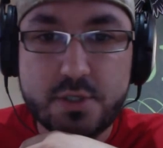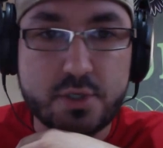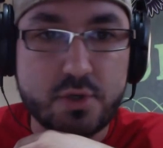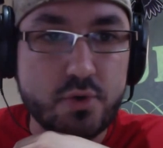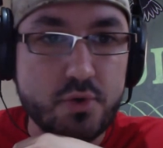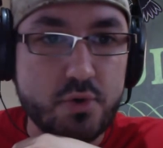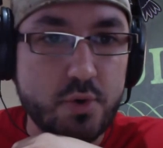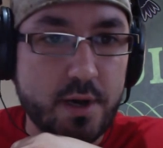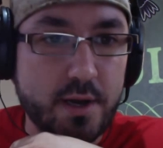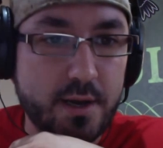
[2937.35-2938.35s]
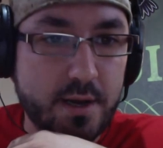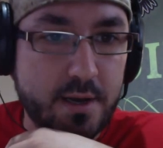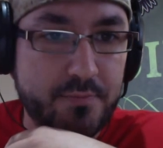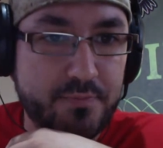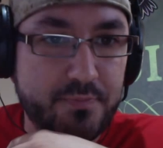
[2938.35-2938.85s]
to
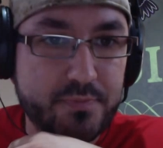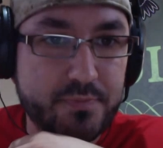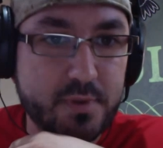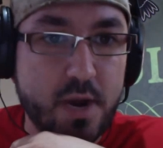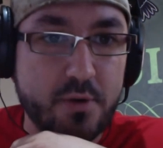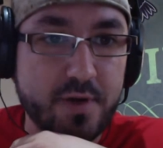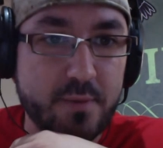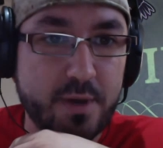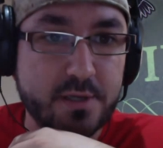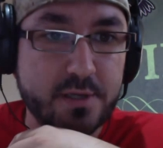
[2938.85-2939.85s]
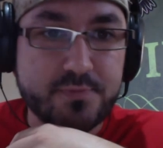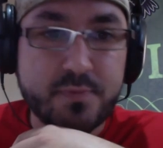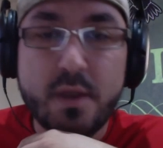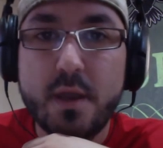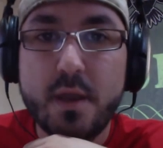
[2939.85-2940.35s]
um, wow, we've got a bunch
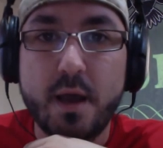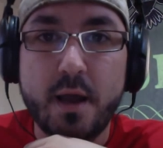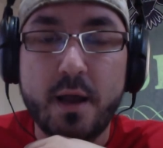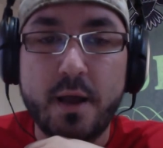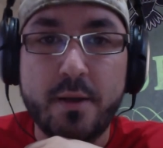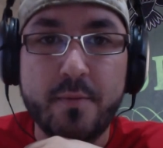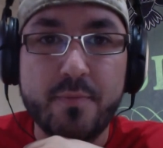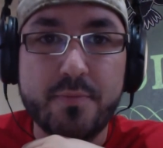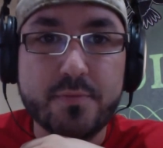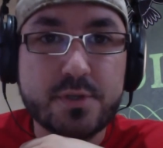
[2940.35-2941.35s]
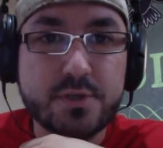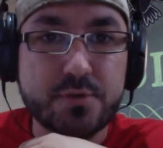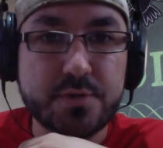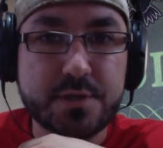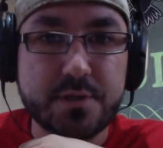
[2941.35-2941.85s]
um, to
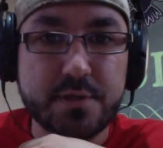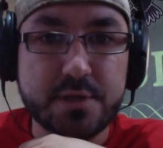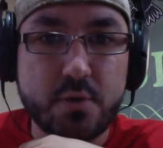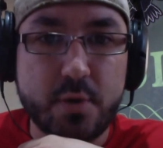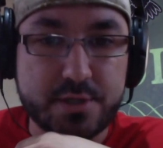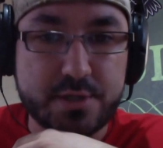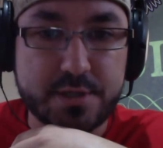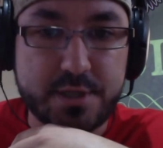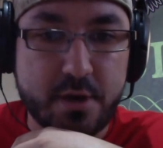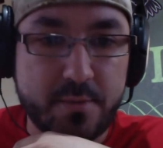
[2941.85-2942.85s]
to these questions here.